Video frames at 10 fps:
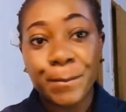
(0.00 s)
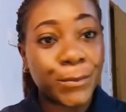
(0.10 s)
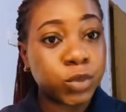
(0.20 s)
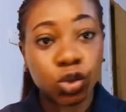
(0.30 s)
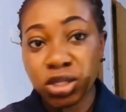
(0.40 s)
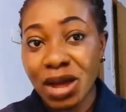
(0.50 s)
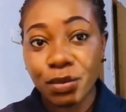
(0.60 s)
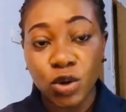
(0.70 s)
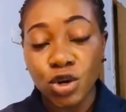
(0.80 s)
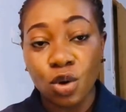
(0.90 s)
put that
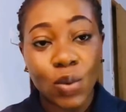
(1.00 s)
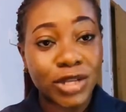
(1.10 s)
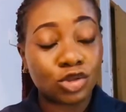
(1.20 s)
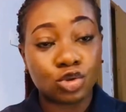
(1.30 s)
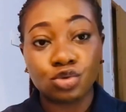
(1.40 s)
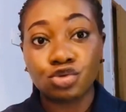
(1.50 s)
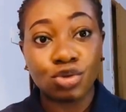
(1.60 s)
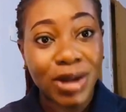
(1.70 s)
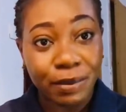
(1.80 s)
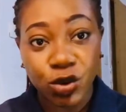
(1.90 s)
money or where to throw
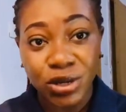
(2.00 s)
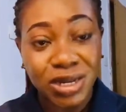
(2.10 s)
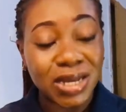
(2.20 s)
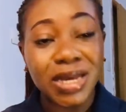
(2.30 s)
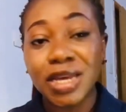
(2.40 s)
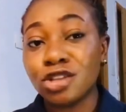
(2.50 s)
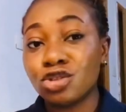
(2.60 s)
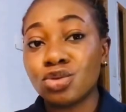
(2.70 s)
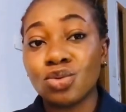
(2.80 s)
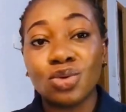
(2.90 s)
that money
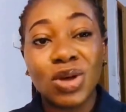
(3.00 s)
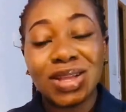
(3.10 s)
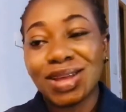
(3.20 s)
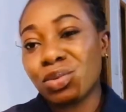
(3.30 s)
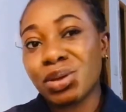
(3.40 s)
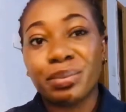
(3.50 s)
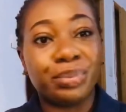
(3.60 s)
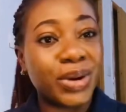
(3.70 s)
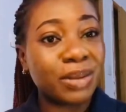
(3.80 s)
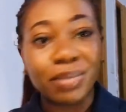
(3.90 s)
into that will
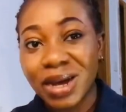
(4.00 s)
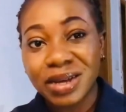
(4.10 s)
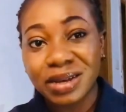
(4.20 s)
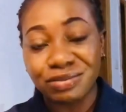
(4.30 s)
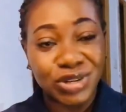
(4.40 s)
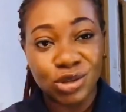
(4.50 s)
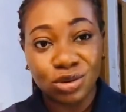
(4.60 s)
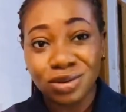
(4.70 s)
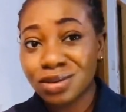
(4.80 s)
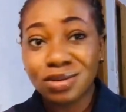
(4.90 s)
bring back
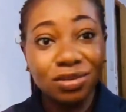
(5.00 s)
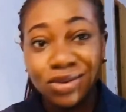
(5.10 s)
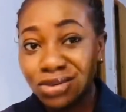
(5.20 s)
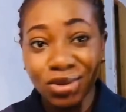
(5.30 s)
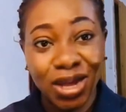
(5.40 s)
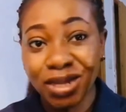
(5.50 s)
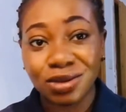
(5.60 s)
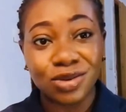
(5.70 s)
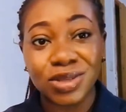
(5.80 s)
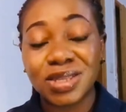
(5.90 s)
return. Don't do that
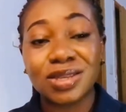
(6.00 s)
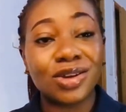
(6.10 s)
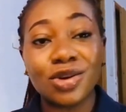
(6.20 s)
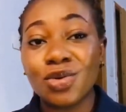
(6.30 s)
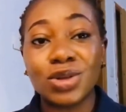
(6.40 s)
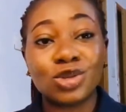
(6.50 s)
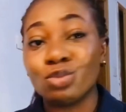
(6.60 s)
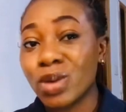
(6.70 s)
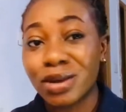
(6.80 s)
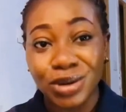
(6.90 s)
because you're not going to
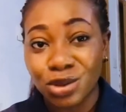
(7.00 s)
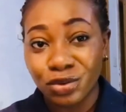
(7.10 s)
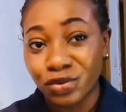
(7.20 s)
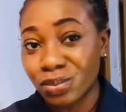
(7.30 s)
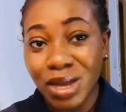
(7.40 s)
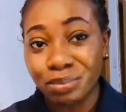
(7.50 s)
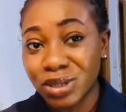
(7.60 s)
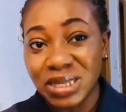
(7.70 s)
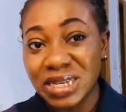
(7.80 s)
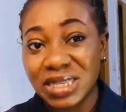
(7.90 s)
make return from that
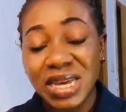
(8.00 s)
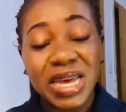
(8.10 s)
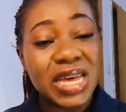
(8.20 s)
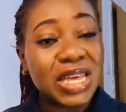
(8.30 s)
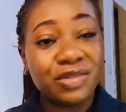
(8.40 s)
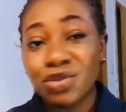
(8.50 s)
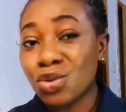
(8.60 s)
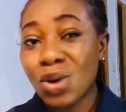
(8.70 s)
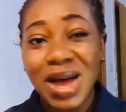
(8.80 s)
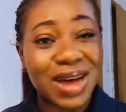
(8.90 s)
business if you
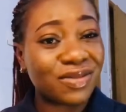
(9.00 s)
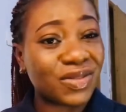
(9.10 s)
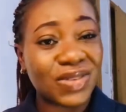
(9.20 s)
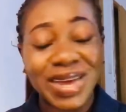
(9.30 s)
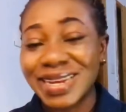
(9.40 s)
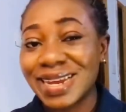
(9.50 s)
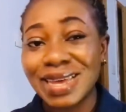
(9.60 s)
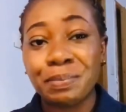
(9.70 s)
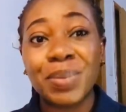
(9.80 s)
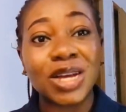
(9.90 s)
don't have a
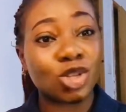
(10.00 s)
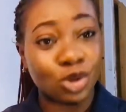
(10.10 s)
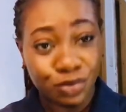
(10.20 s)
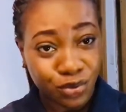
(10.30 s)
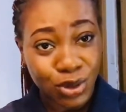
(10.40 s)
passion for